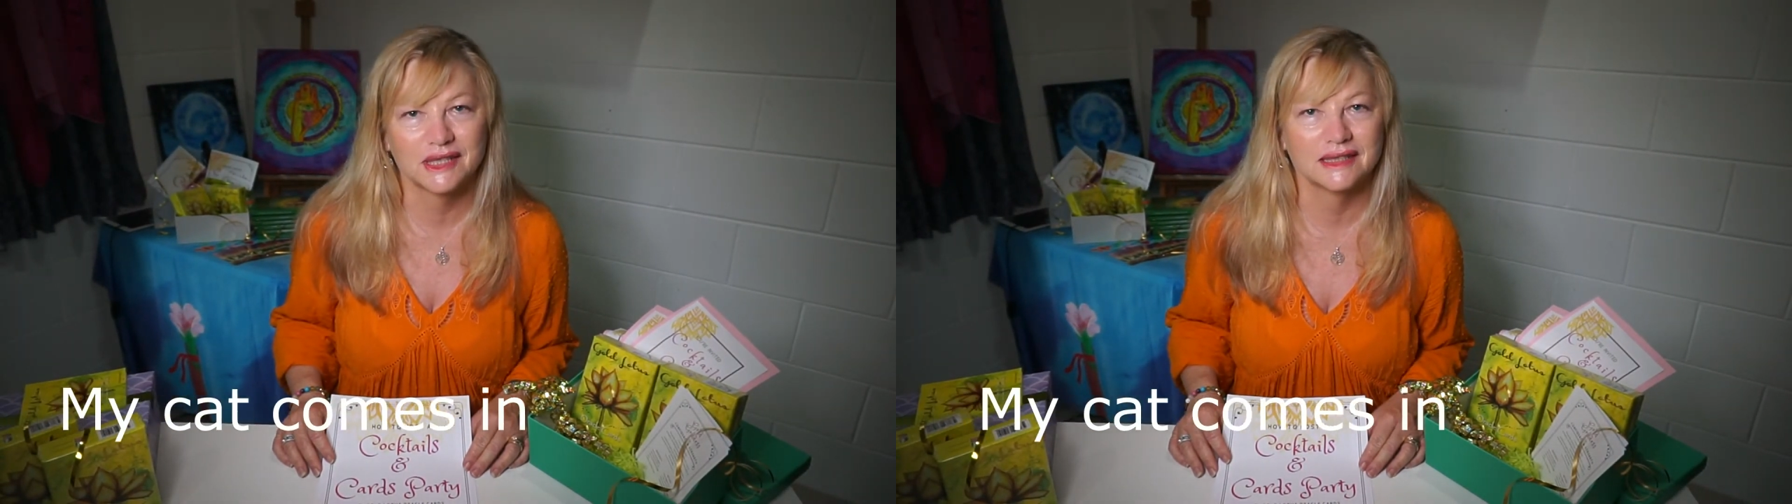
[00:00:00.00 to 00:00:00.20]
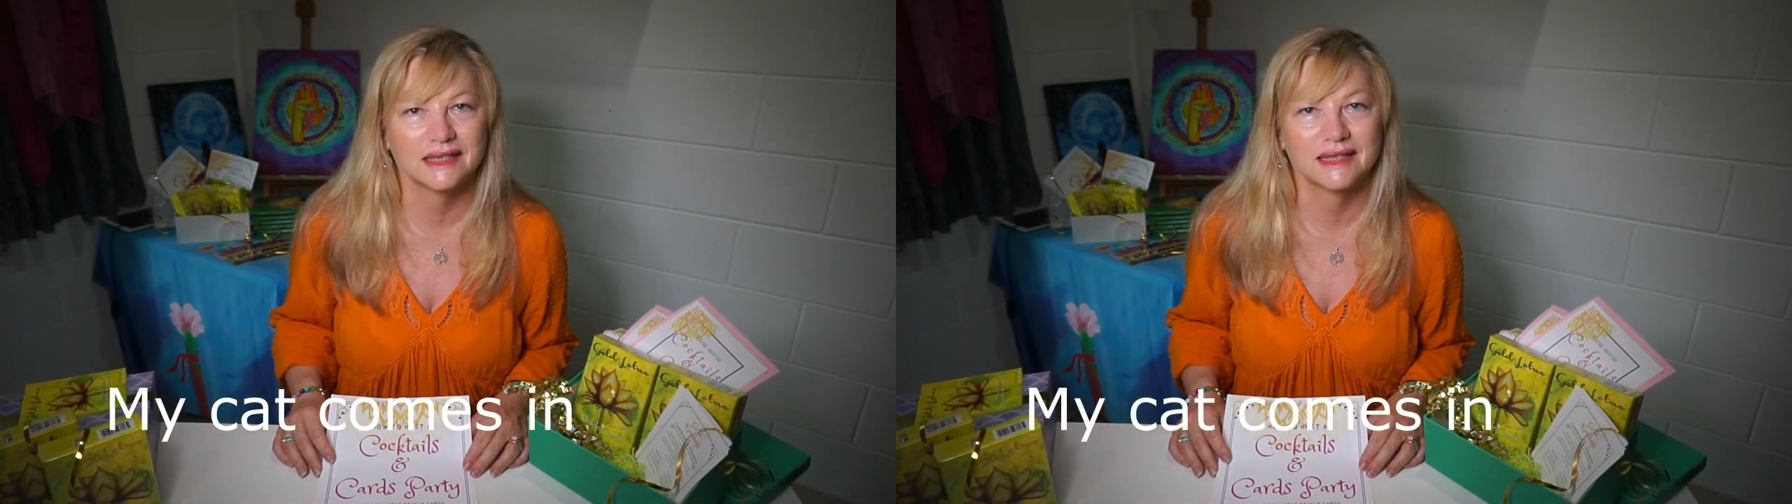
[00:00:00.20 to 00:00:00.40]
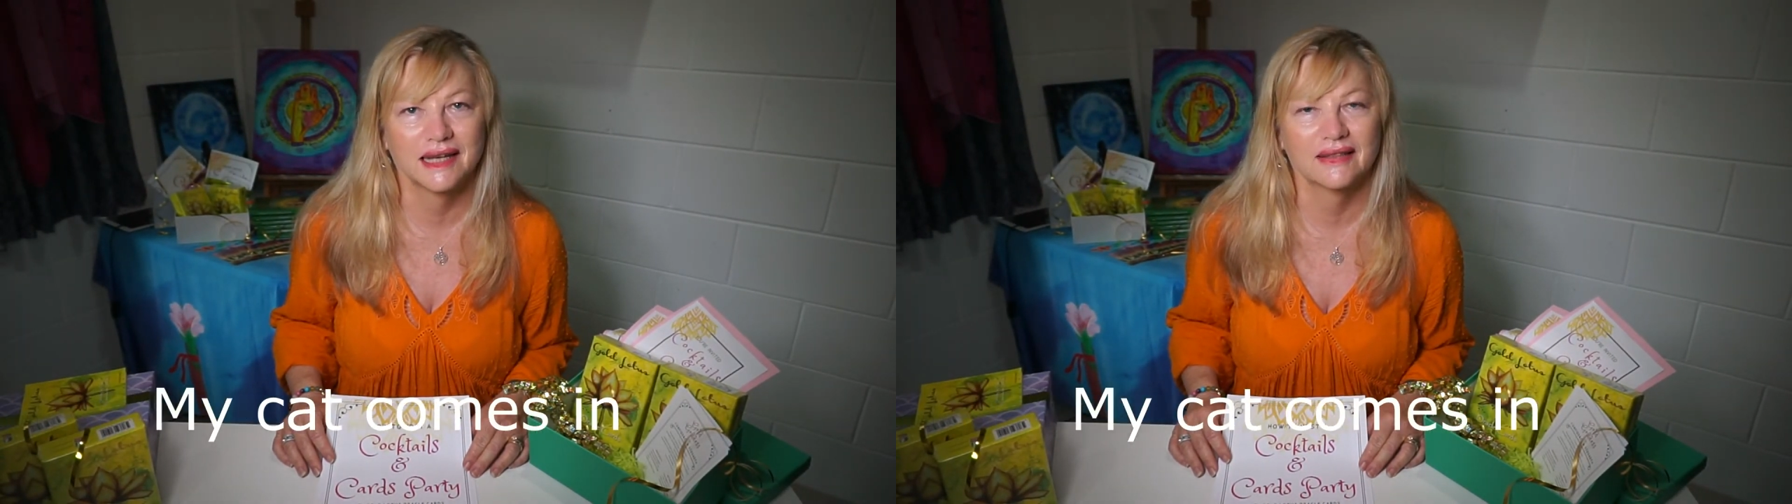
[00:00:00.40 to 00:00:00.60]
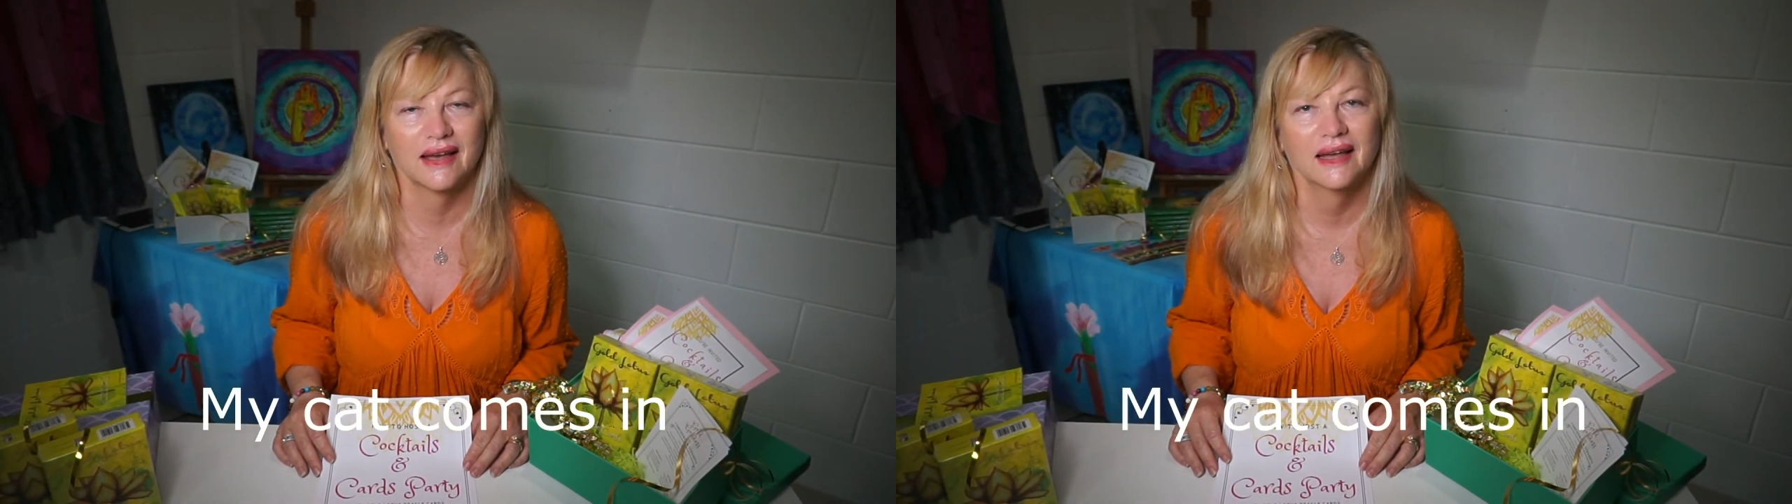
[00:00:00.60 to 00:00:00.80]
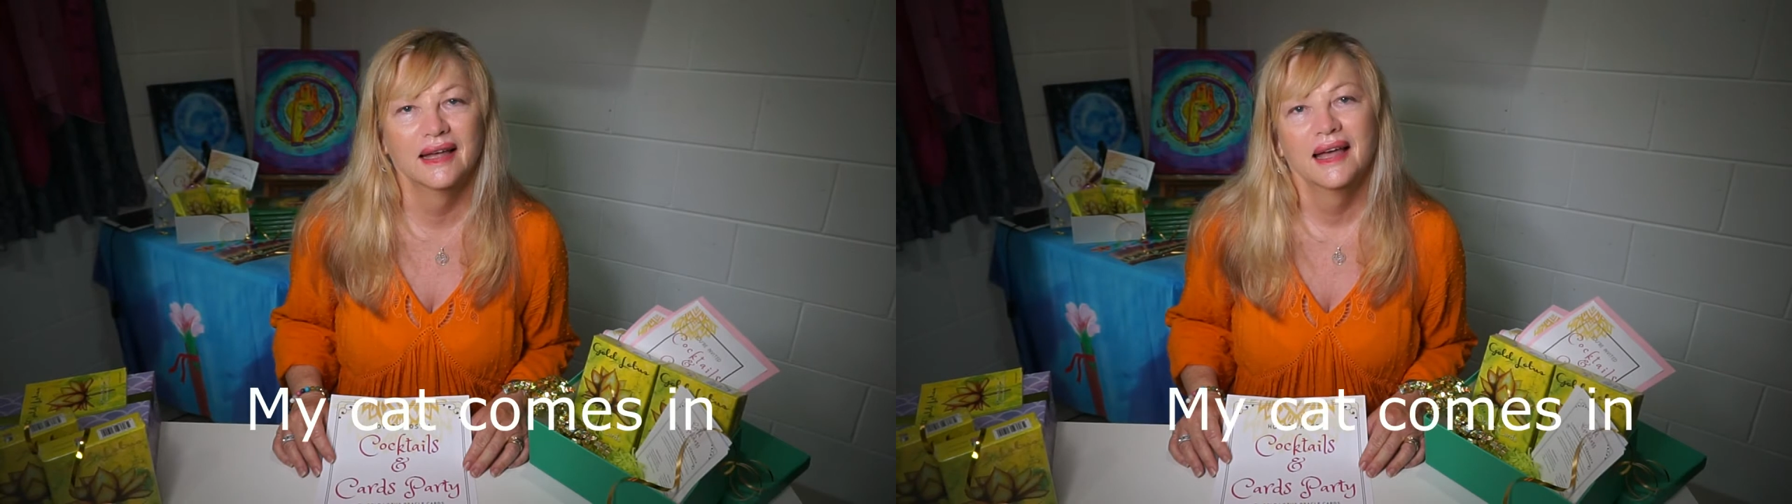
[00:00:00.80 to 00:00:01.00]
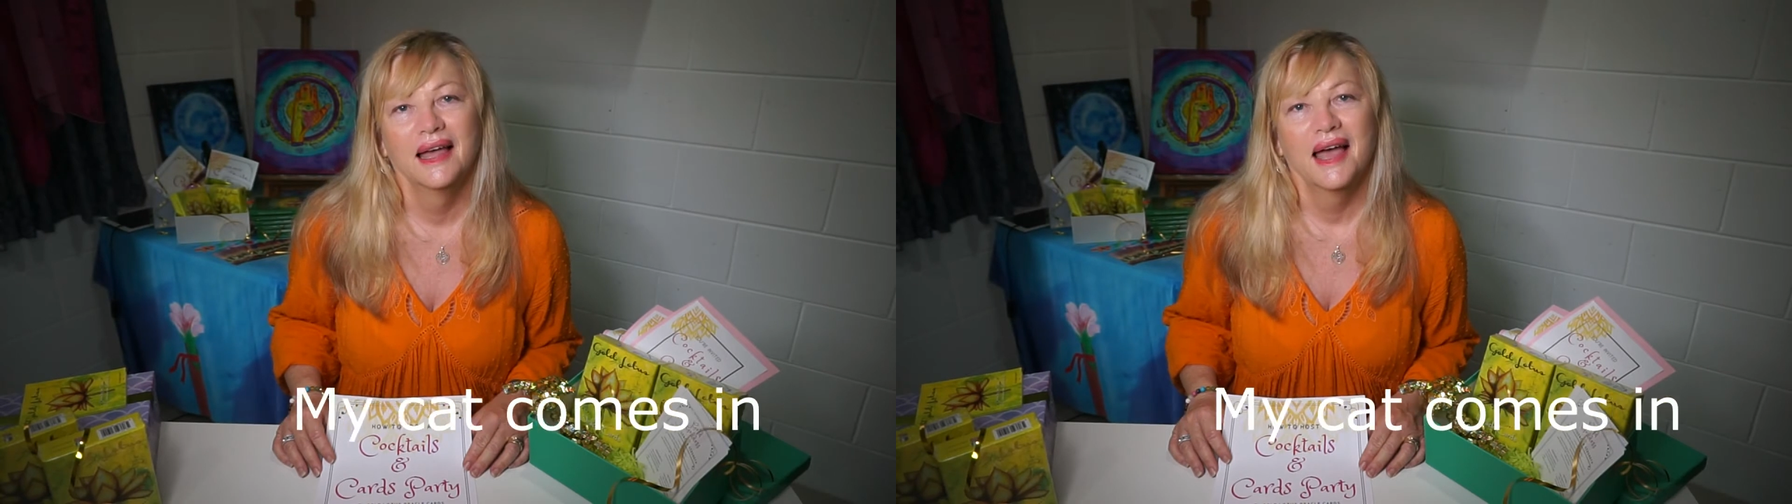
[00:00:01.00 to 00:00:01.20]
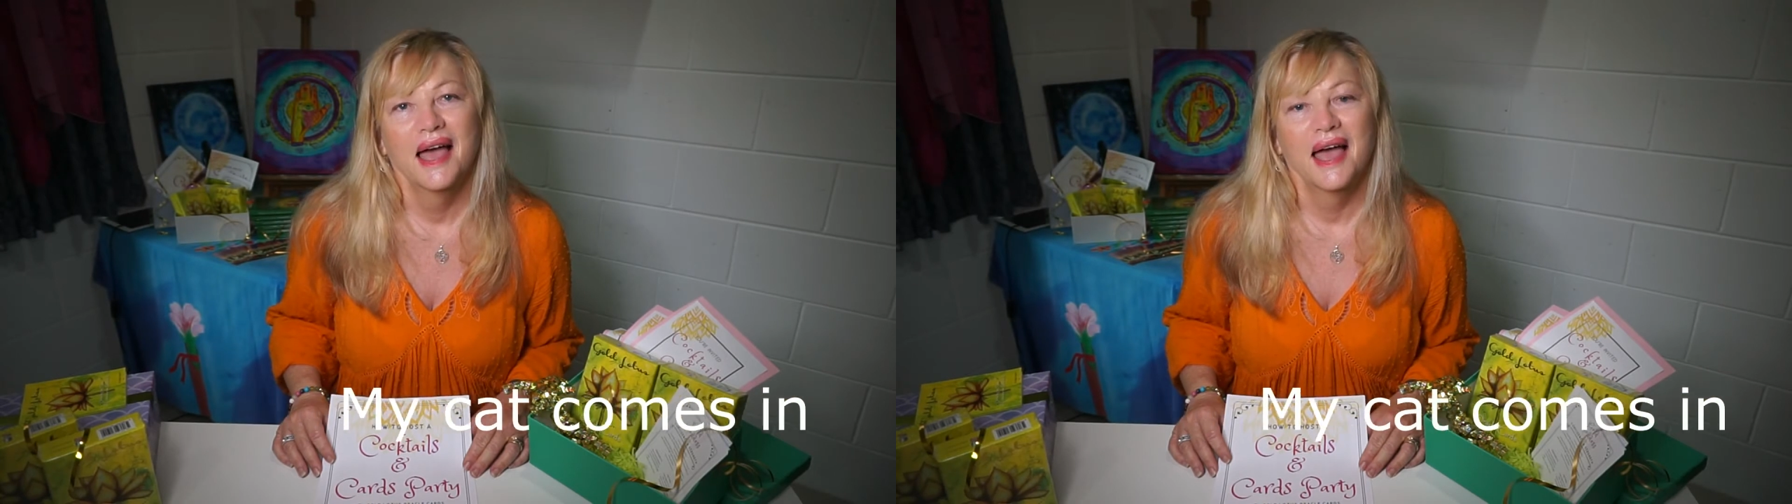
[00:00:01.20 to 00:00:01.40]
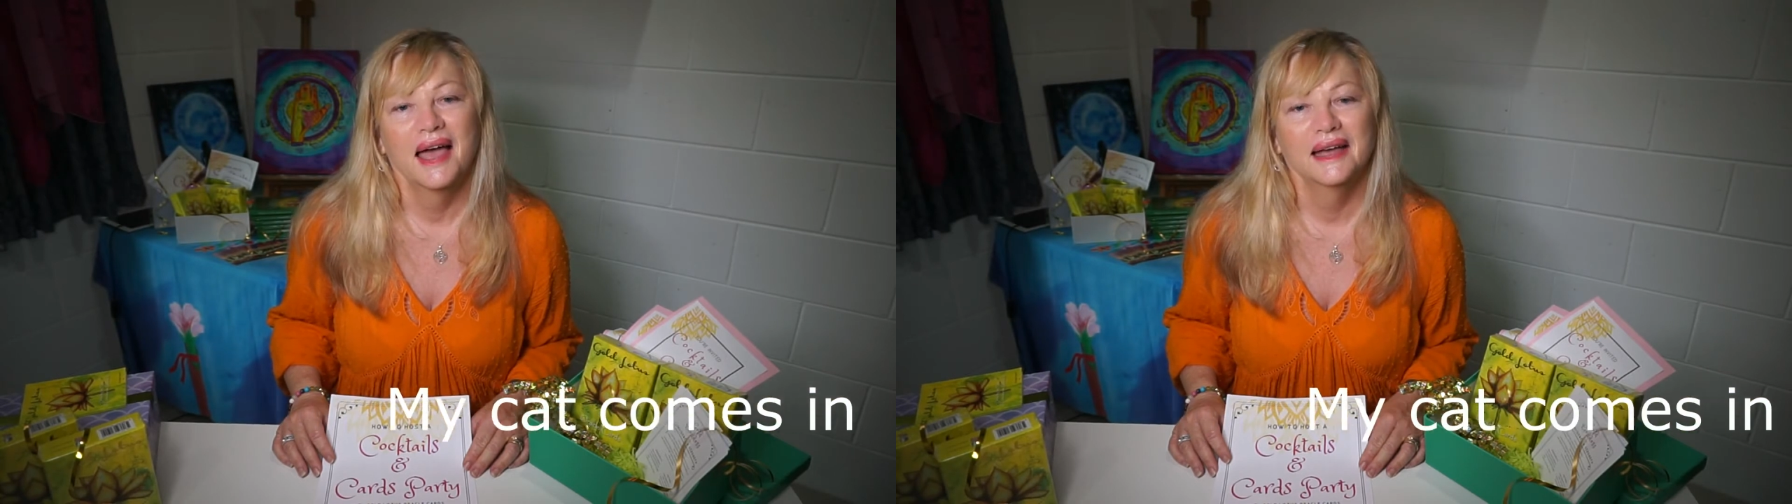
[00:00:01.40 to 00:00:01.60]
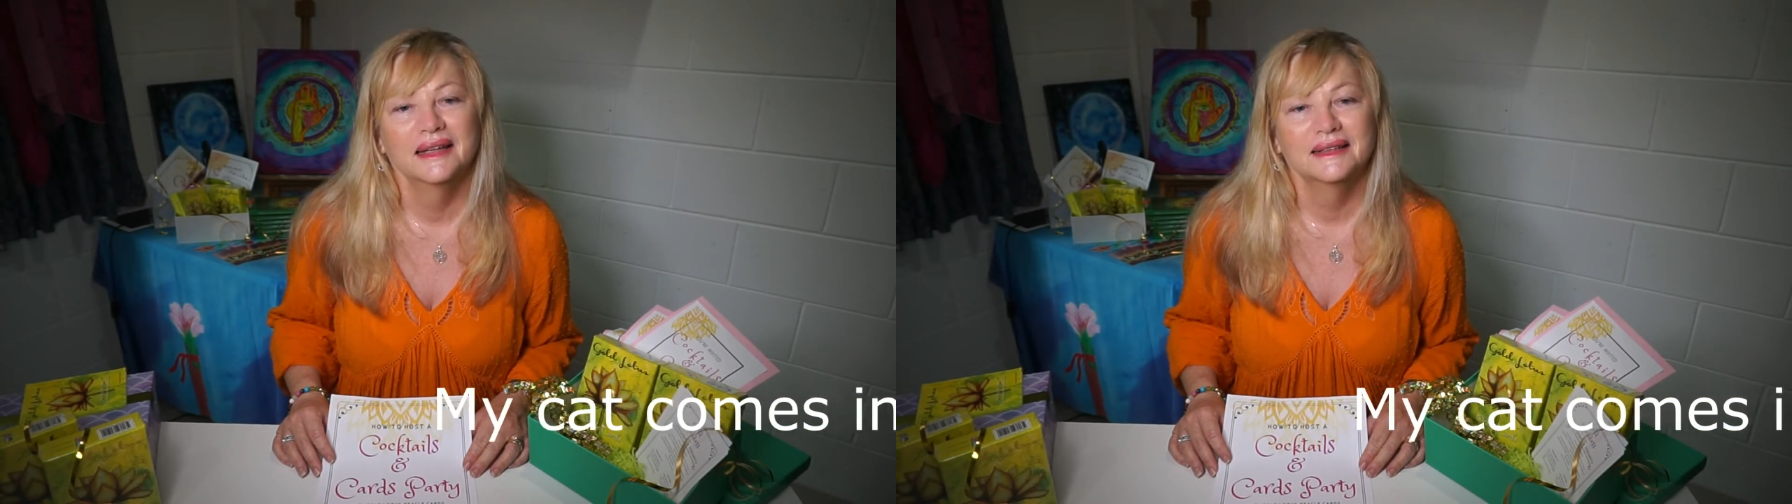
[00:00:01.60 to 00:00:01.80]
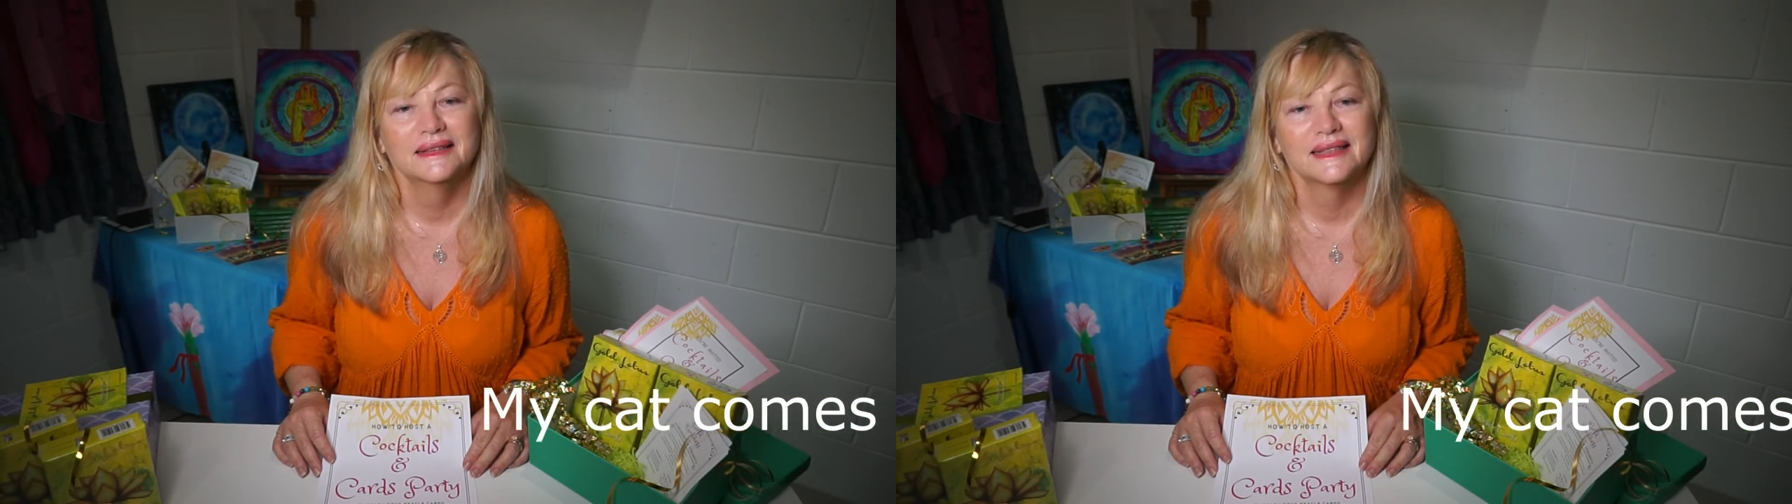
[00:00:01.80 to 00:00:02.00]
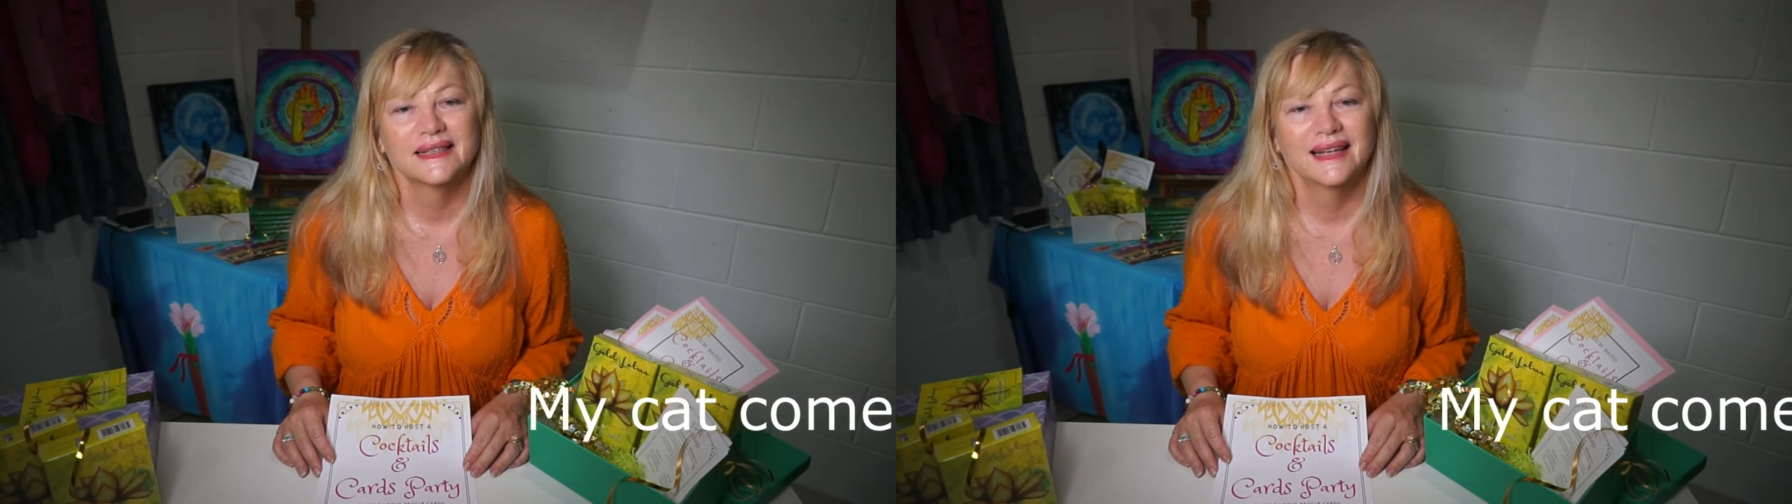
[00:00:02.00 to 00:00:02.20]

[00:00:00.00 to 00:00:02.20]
get together. And